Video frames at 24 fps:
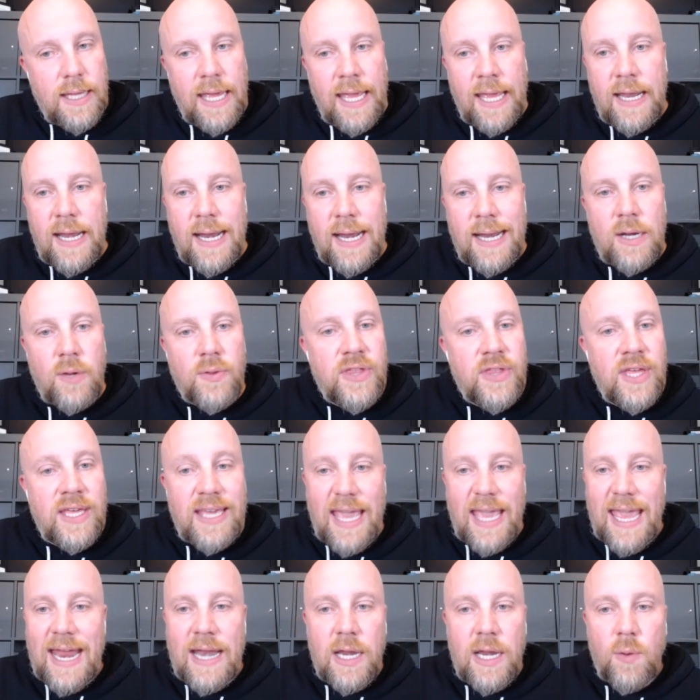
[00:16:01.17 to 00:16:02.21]
And I don't think
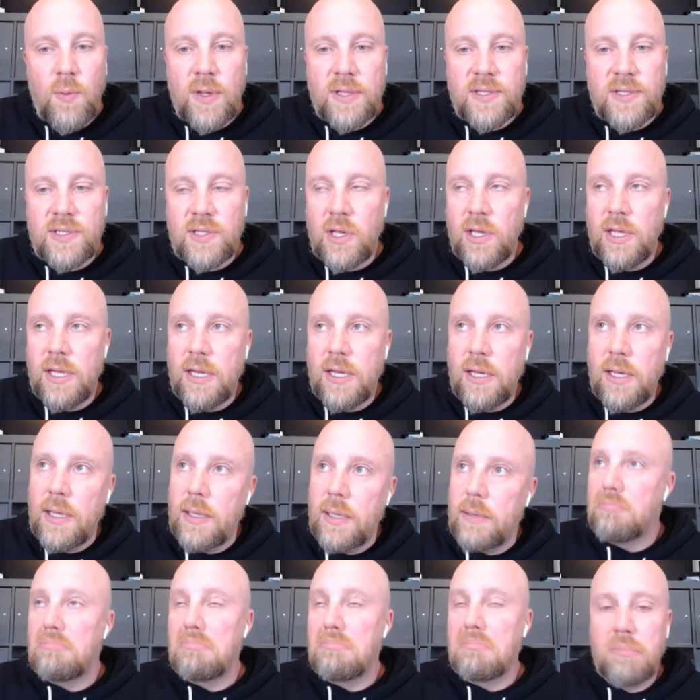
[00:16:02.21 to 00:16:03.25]
anyone's going to,
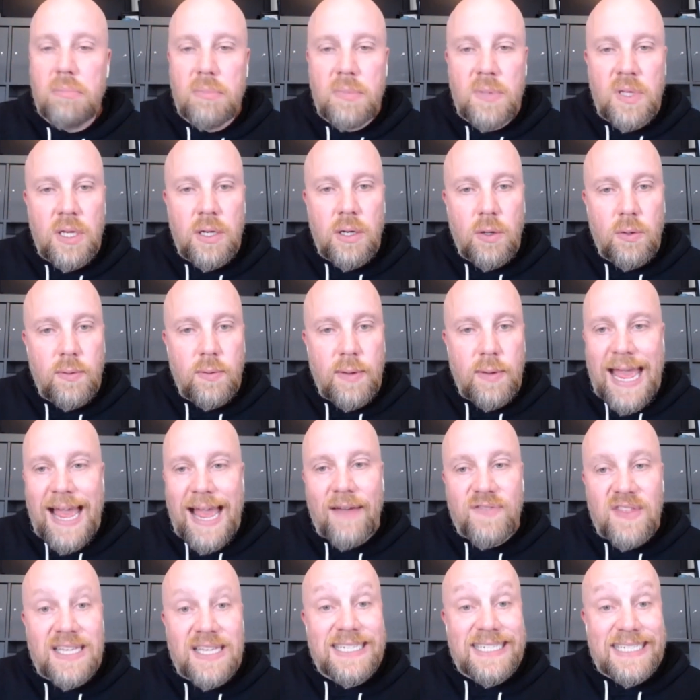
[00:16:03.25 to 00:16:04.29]

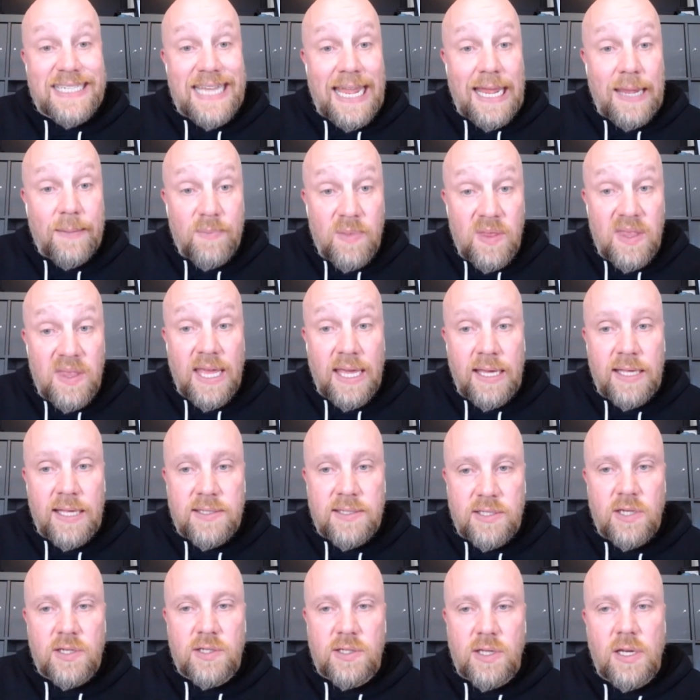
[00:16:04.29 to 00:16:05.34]
have the same thing. It's
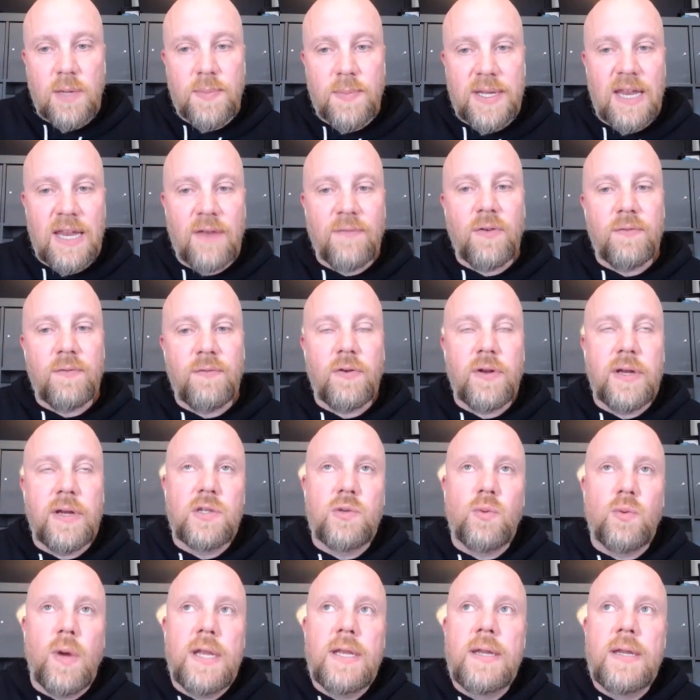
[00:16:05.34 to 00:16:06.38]
just going to be different for
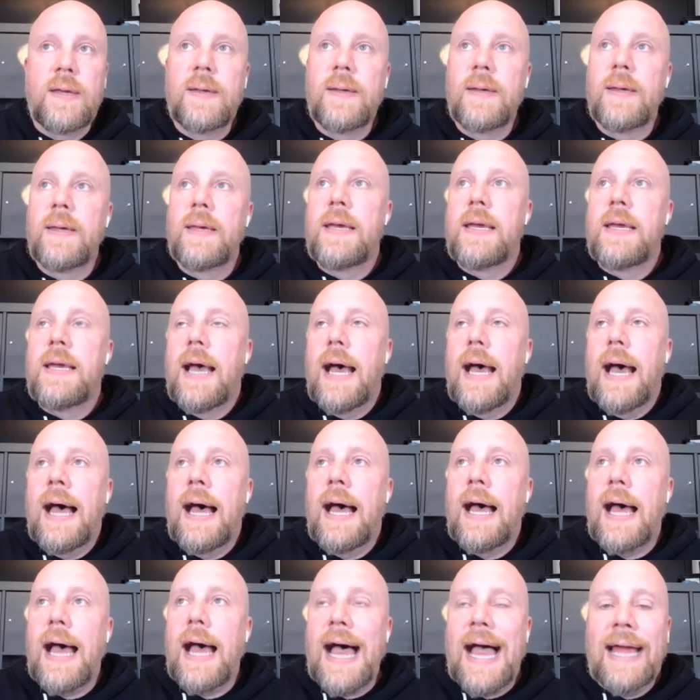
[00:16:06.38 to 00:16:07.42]
each one.
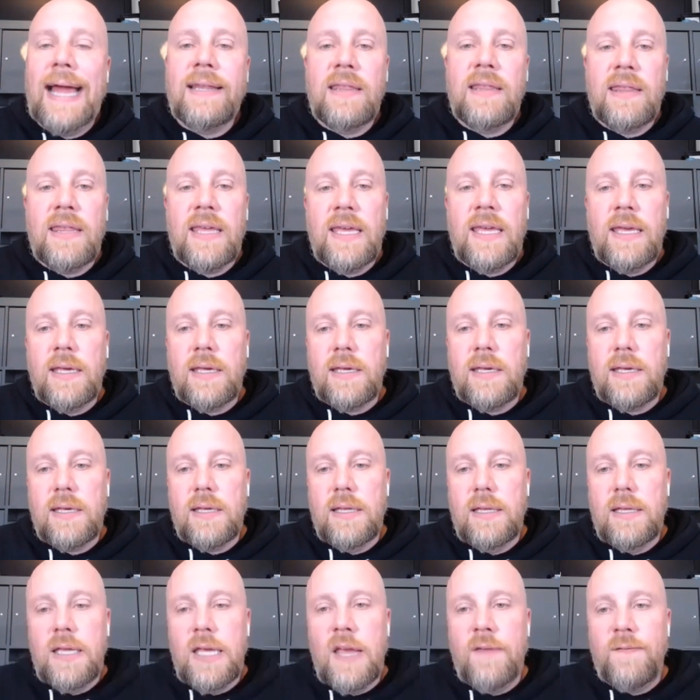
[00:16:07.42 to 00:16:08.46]
I think
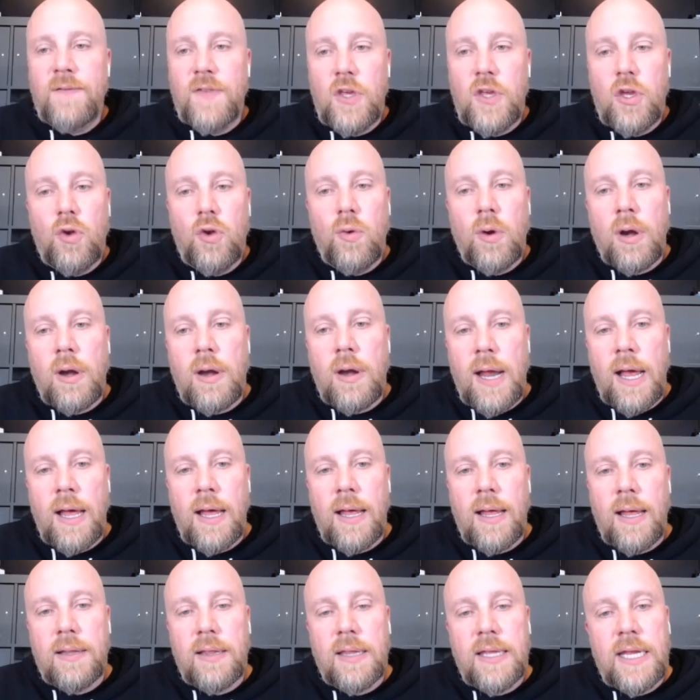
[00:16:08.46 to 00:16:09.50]
if you are
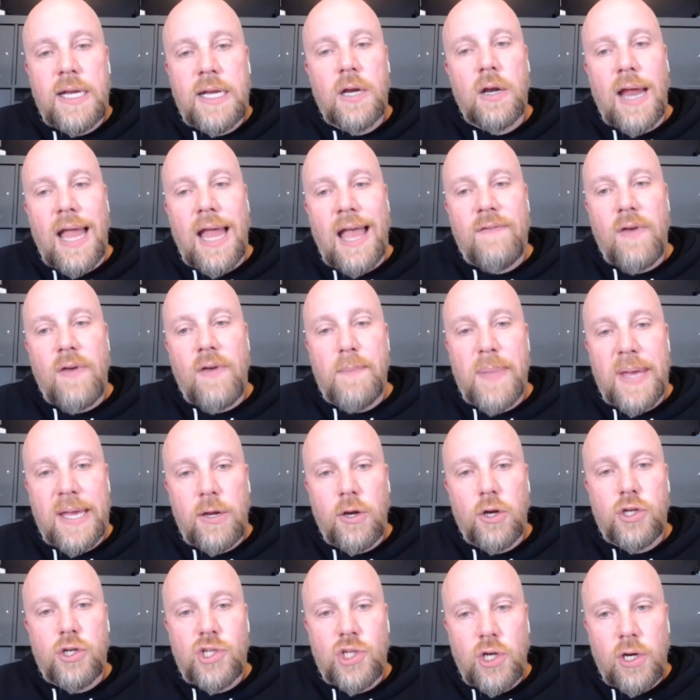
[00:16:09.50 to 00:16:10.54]
a leader of a
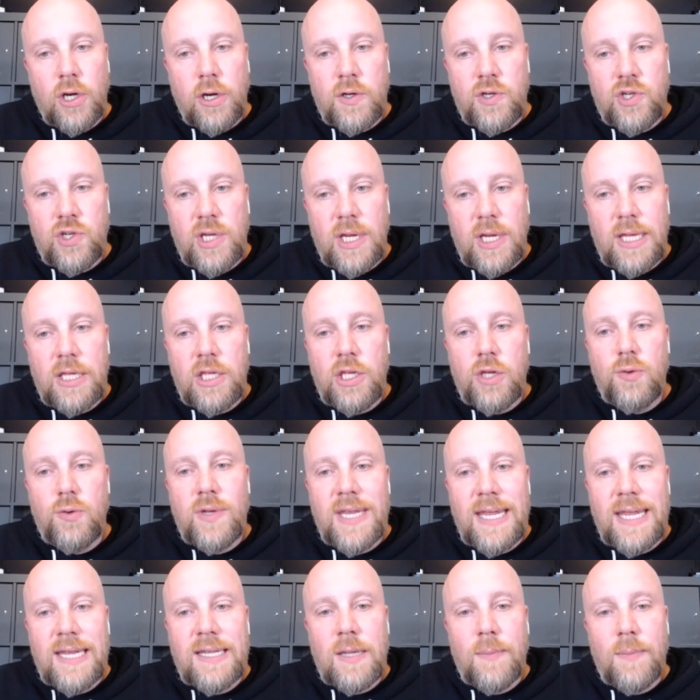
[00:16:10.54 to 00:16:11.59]
bigger church, you
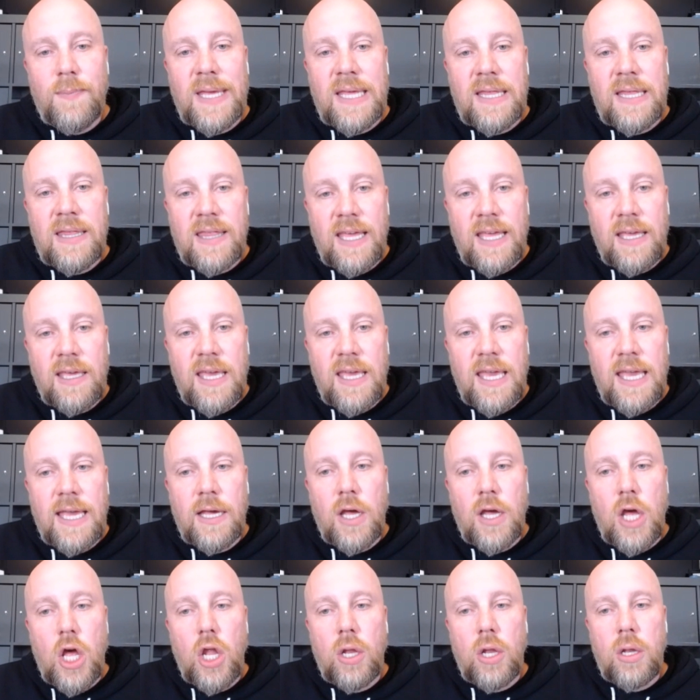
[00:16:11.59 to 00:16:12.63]
need to be thinking
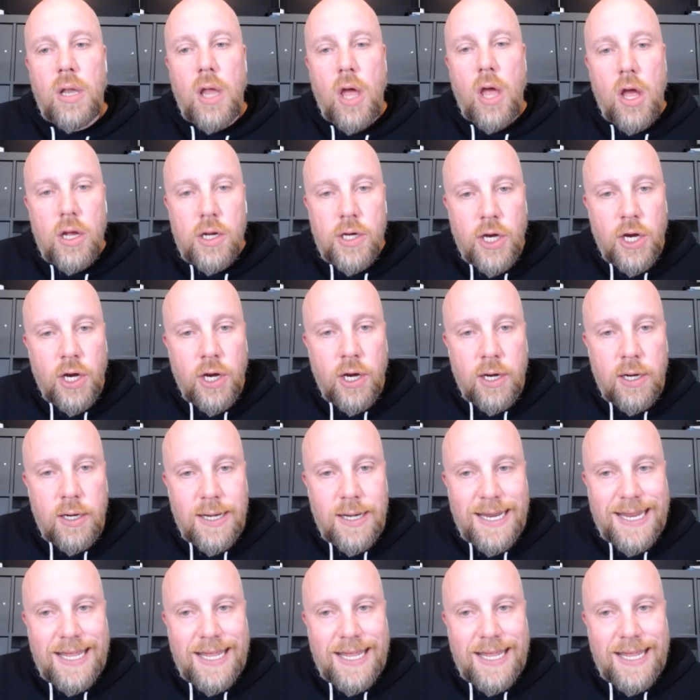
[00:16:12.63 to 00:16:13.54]
longer,